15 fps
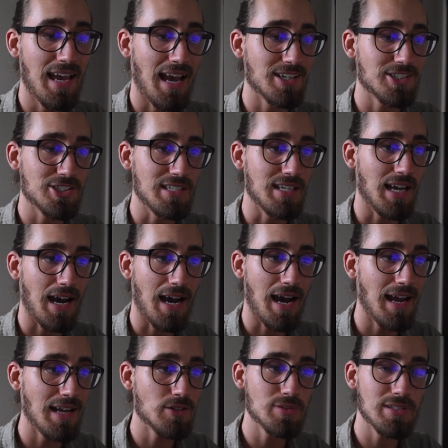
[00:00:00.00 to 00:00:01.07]
Actually,
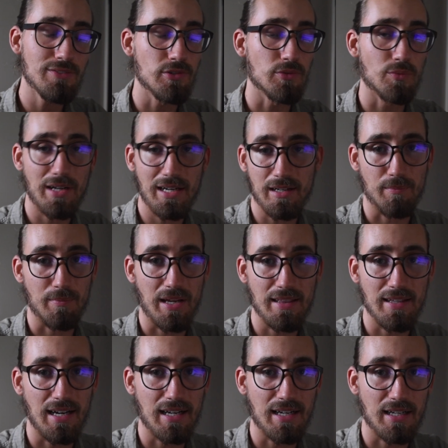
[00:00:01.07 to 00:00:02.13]
I don't even recommend
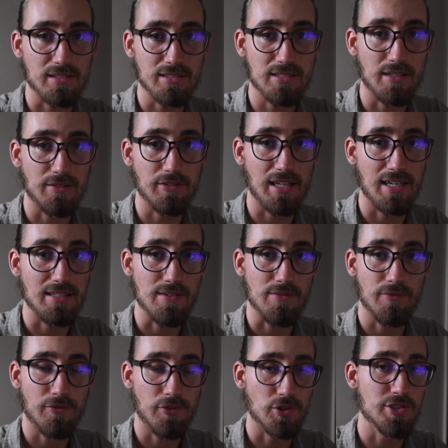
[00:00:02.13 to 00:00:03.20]
that kind of stuff, guys,
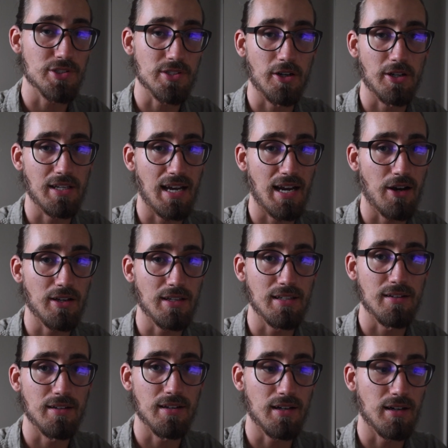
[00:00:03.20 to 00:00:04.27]
first starting out
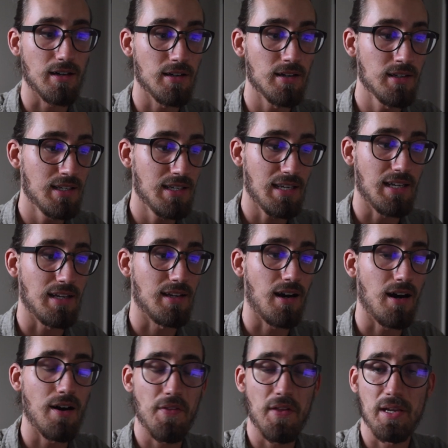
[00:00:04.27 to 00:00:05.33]
in an
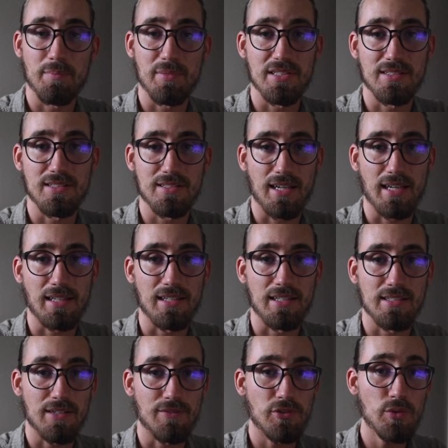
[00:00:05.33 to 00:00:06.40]
online business like
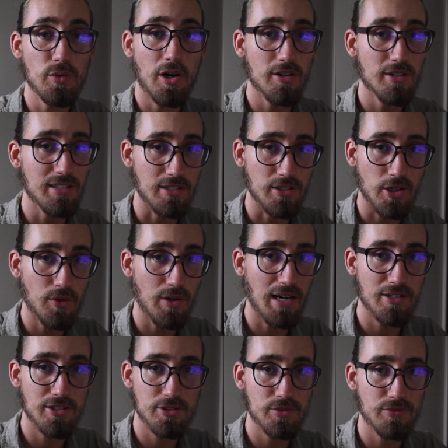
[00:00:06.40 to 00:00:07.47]
this. If you already know how
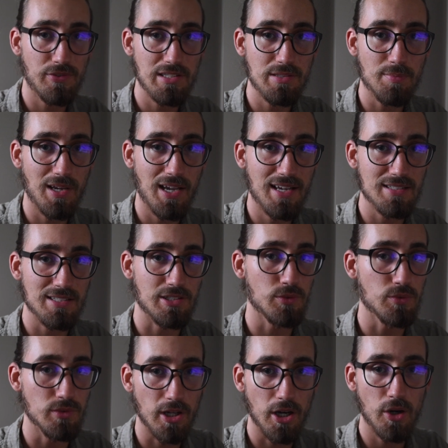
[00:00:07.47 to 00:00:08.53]
to do Facebook ads and
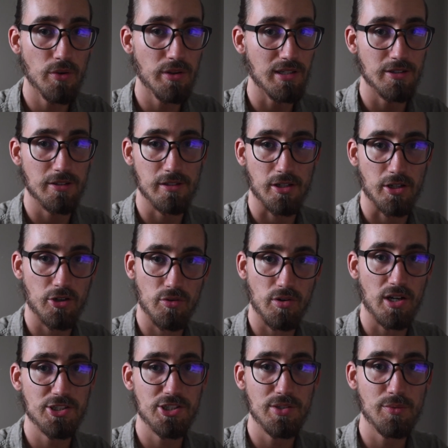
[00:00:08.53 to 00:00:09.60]
you know that you're gonna
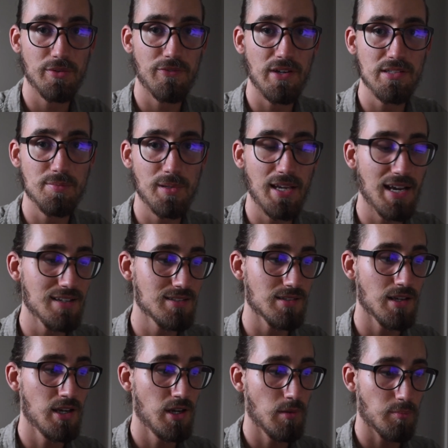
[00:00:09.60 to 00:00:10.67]
crush it with Facebook ads
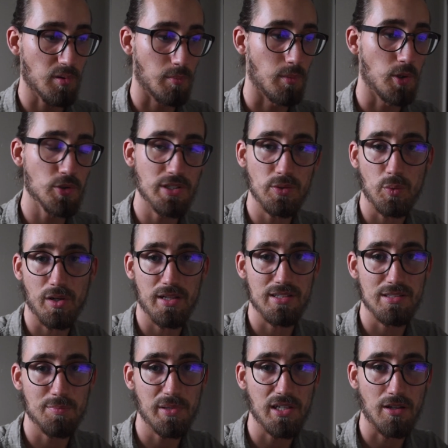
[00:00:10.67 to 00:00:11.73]
promoting one of
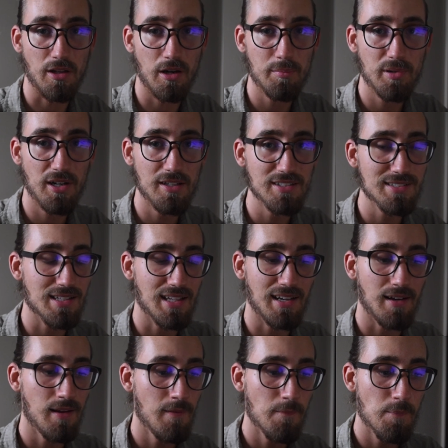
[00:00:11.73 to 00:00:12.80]
these PLR products, then